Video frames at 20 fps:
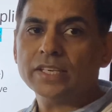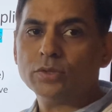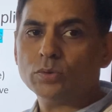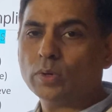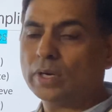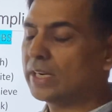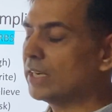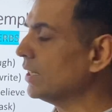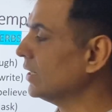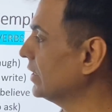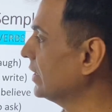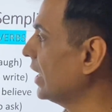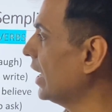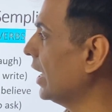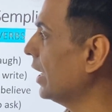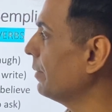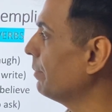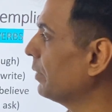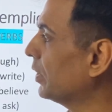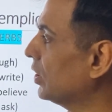to
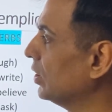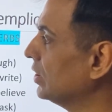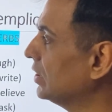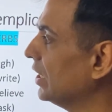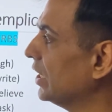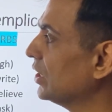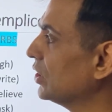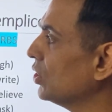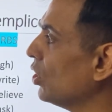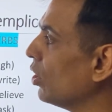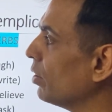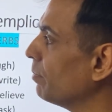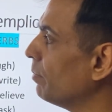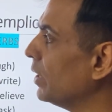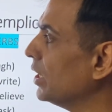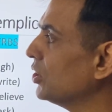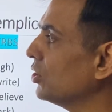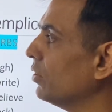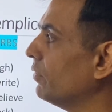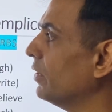understand because there is not
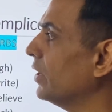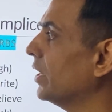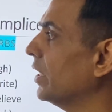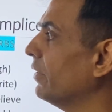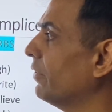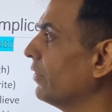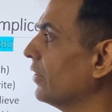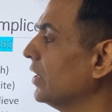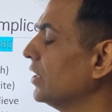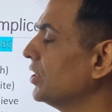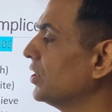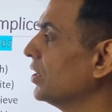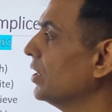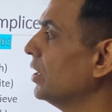much of a difference